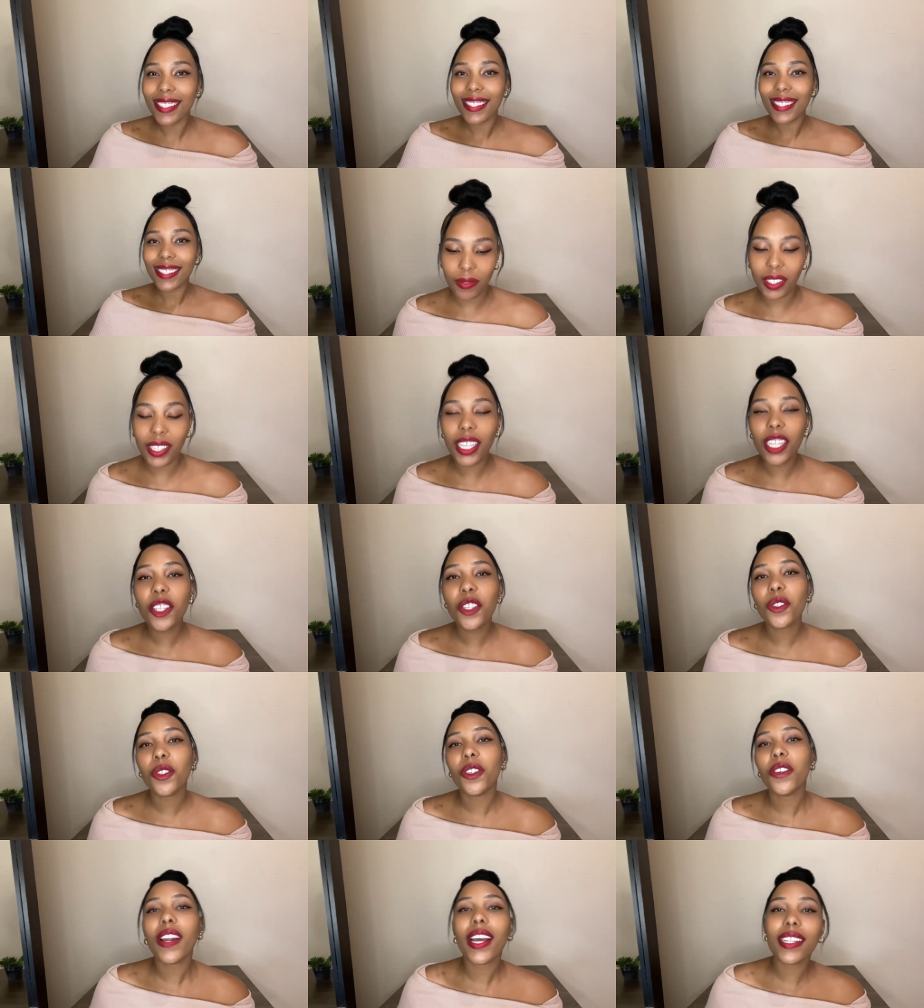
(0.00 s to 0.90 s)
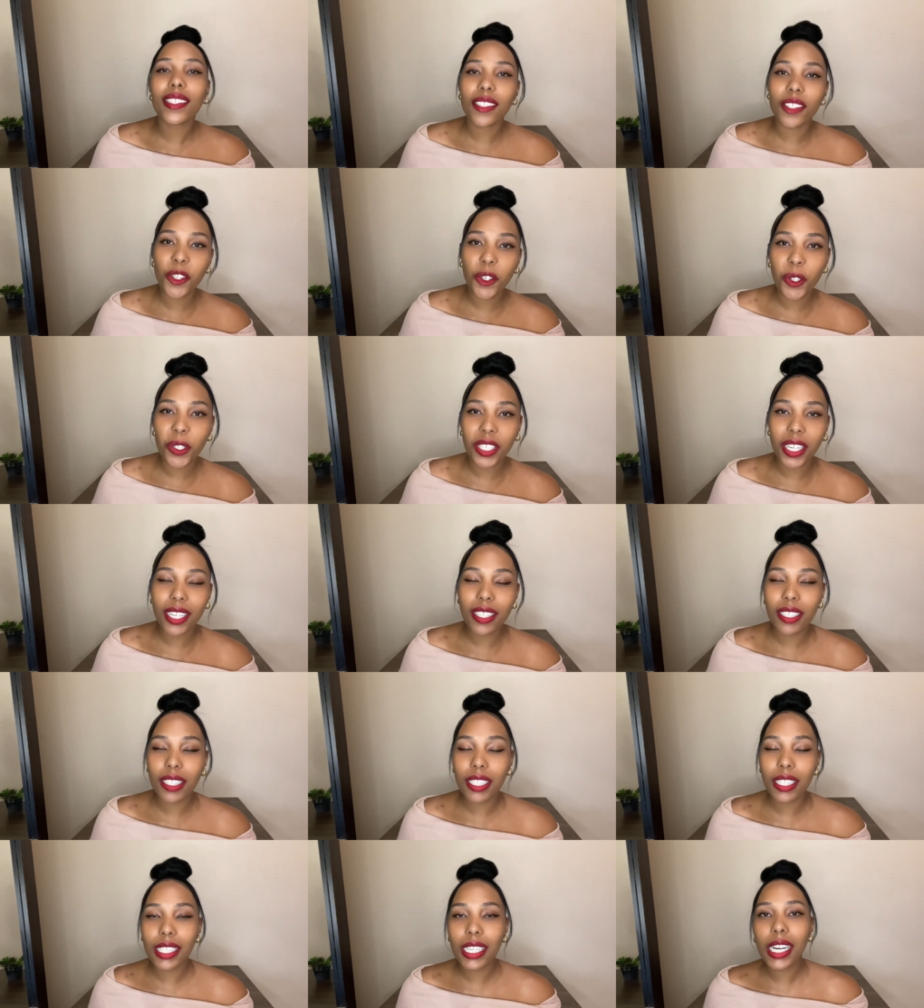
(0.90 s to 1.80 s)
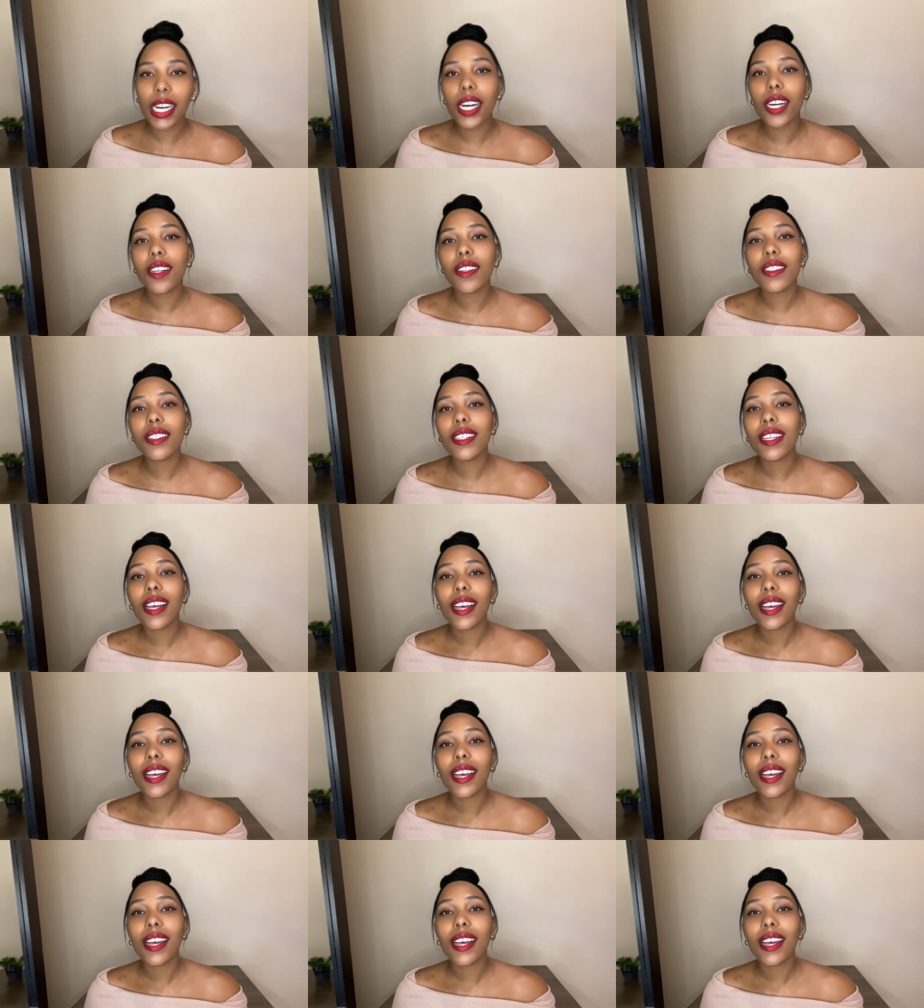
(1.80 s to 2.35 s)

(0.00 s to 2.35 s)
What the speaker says: Then you will write liquidation account,